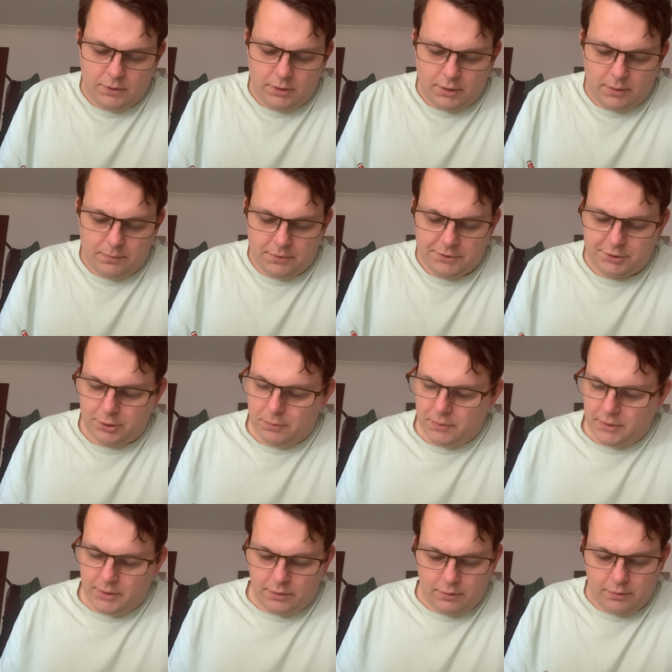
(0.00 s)
I'm just
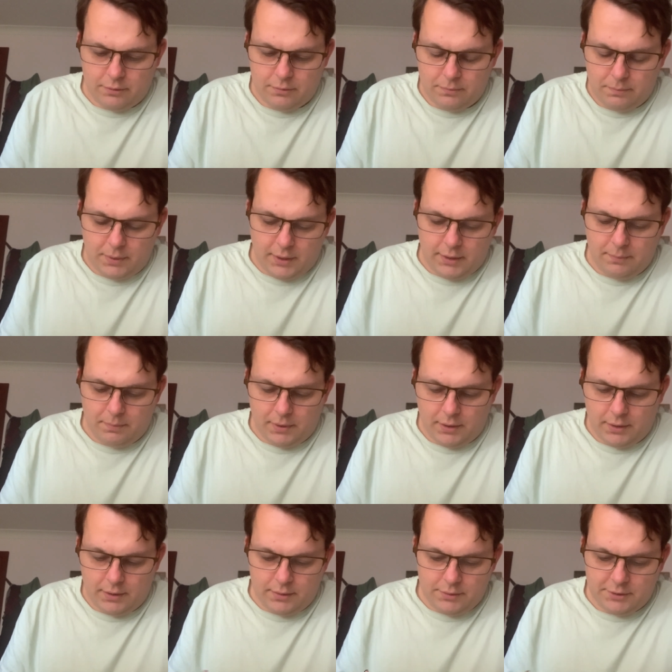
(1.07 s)
doing it on
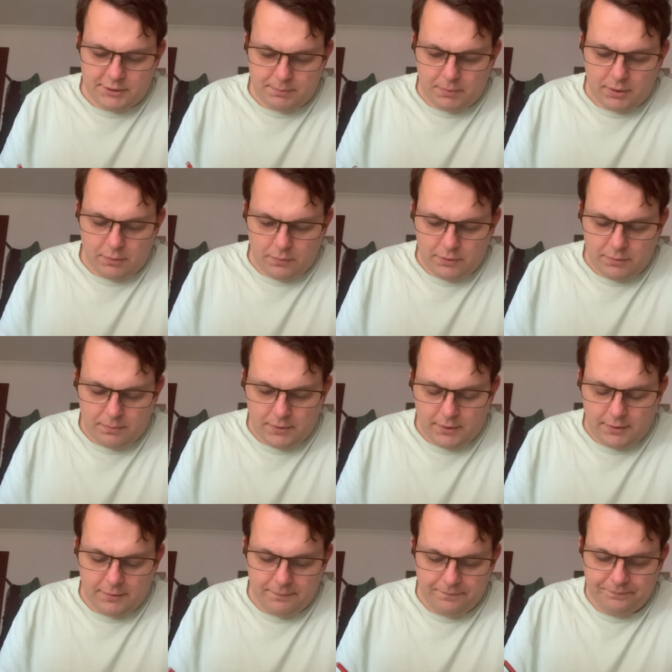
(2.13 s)
paper, just bear with
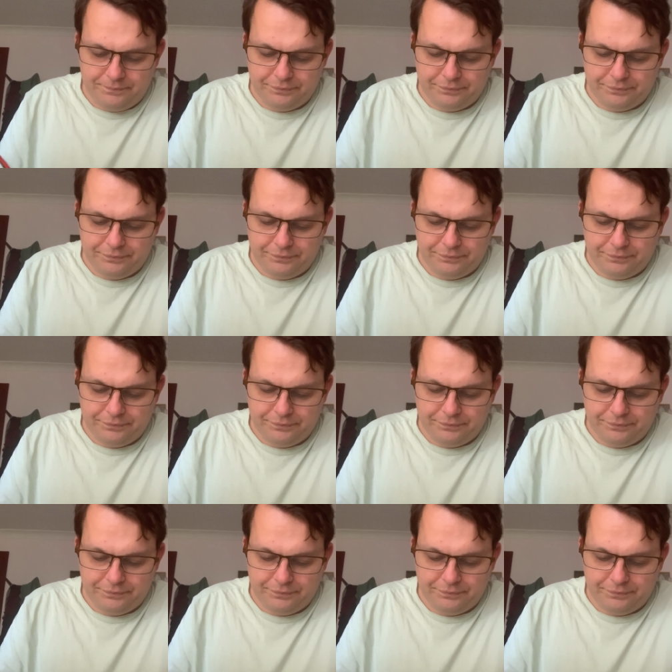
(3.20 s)
me.